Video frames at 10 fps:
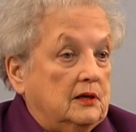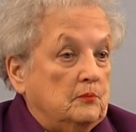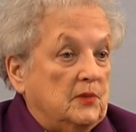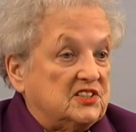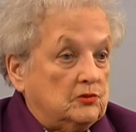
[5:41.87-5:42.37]

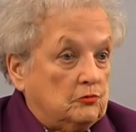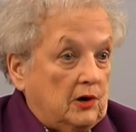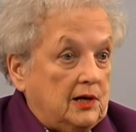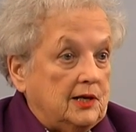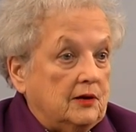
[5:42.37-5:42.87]
muscle
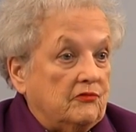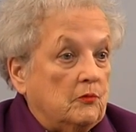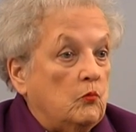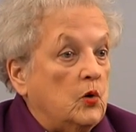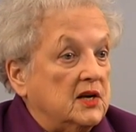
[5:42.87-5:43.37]
grading
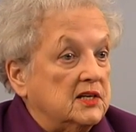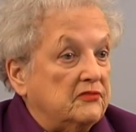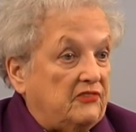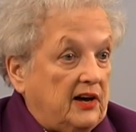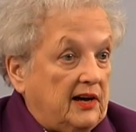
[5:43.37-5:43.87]
from 1 to
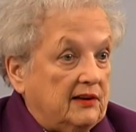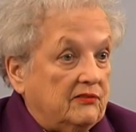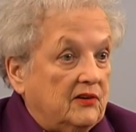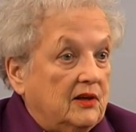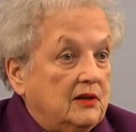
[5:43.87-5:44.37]

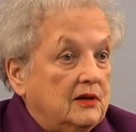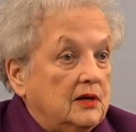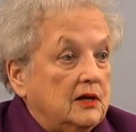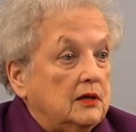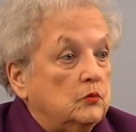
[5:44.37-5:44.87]
5,
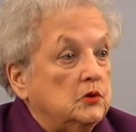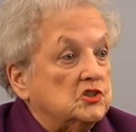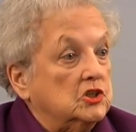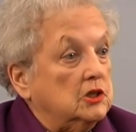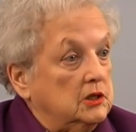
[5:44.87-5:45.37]

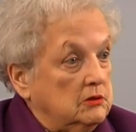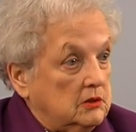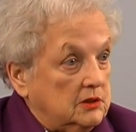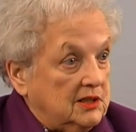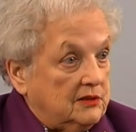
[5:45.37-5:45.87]
which
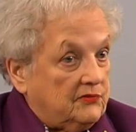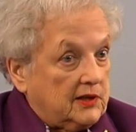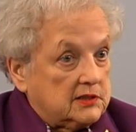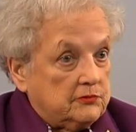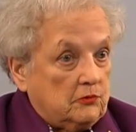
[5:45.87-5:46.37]
included the
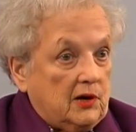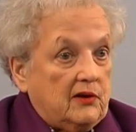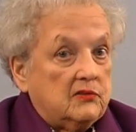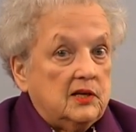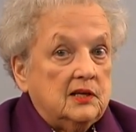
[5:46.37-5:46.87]
effects of
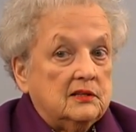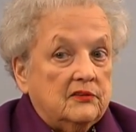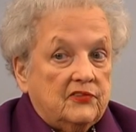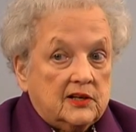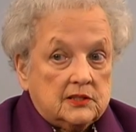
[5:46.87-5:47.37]
gravity and the
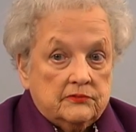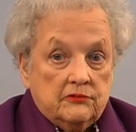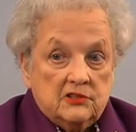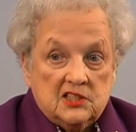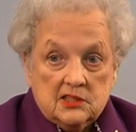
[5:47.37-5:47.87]
effects of
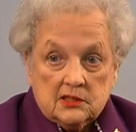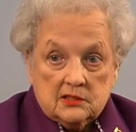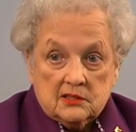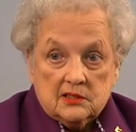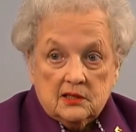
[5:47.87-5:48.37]

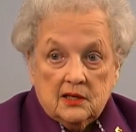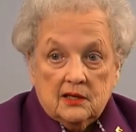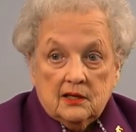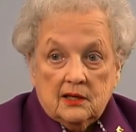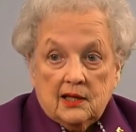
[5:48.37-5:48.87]
resistance.
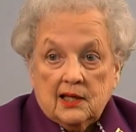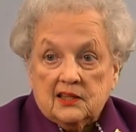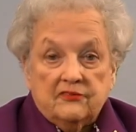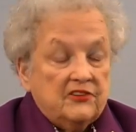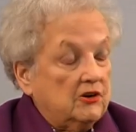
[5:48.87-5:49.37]
And
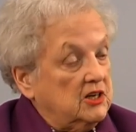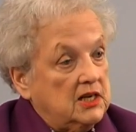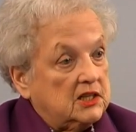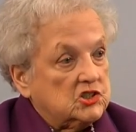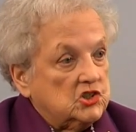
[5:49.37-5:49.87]
the very
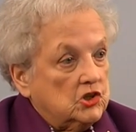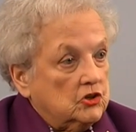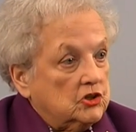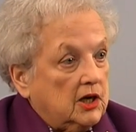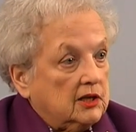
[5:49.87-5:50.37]
next
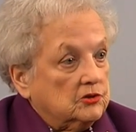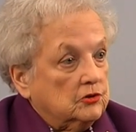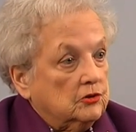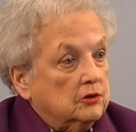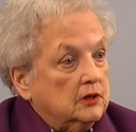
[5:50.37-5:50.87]
year,
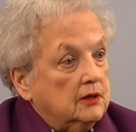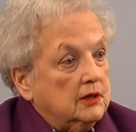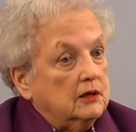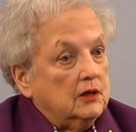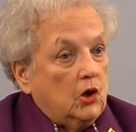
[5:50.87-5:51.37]
Dr.
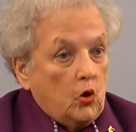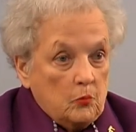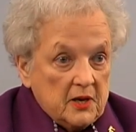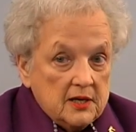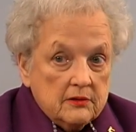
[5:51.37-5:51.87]

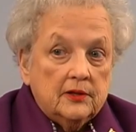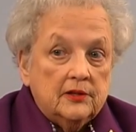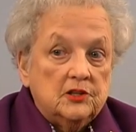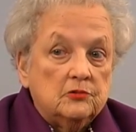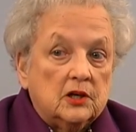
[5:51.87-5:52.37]
Lohman, the
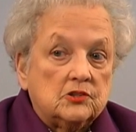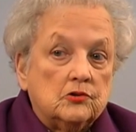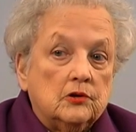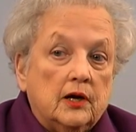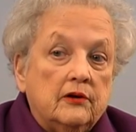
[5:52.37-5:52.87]

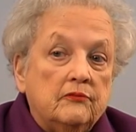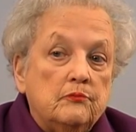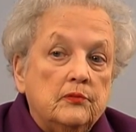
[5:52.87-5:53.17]
director of